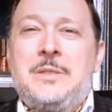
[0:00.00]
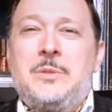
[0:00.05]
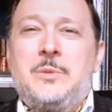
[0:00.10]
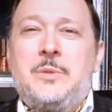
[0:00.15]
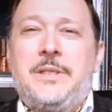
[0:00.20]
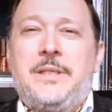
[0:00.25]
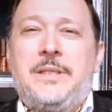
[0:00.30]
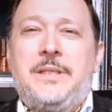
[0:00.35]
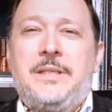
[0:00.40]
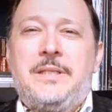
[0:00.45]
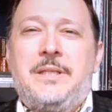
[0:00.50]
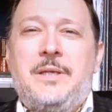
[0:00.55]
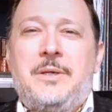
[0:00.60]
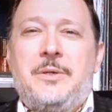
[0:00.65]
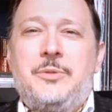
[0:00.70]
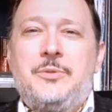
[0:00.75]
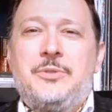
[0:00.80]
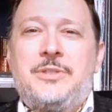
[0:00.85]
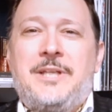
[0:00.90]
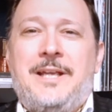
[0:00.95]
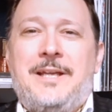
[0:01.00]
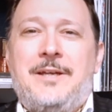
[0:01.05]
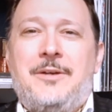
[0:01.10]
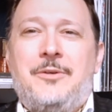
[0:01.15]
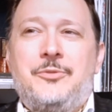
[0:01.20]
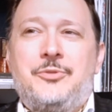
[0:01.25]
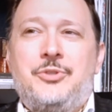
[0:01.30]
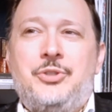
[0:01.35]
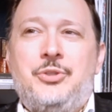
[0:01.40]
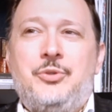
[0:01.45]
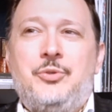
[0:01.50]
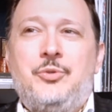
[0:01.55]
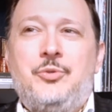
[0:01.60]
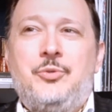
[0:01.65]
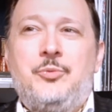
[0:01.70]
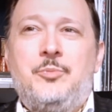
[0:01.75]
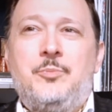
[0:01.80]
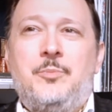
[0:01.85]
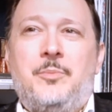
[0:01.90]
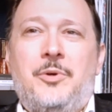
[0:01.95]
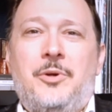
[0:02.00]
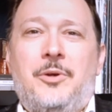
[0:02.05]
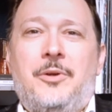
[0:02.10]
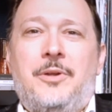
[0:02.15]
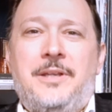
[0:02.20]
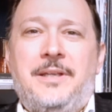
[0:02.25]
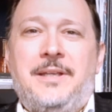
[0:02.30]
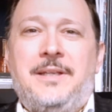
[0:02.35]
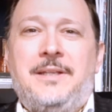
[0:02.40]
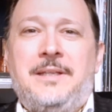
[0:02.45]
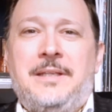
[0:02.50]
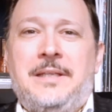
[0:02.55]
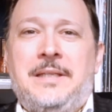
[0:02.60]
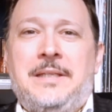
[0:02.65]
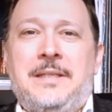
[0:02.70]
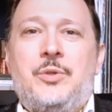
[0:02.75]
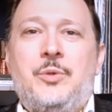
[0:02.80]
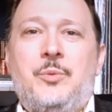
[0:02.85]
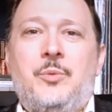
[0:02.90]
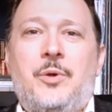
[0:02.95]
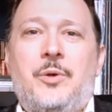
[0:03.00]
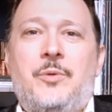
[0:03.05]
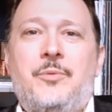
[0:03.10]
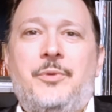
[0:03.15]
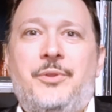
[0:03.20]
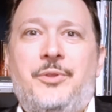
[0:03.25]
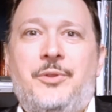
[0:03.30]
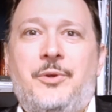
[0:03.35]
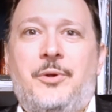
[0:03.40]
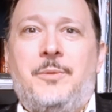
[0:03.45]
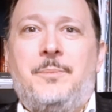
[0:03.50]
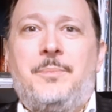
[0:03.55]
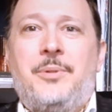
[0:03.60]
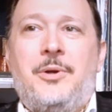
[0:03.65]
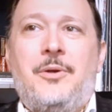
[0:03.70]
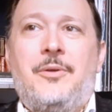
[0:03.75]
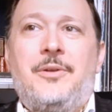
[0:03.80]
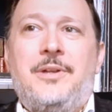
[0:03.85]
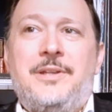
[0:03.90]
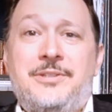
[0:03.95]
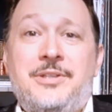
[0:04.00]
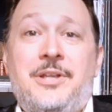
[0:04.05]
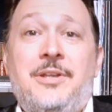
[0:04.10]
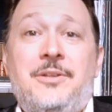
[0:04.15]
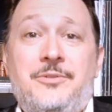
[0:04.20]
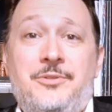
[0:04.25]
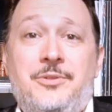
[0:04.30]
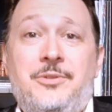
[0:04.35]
really knows how to market or to work with third parties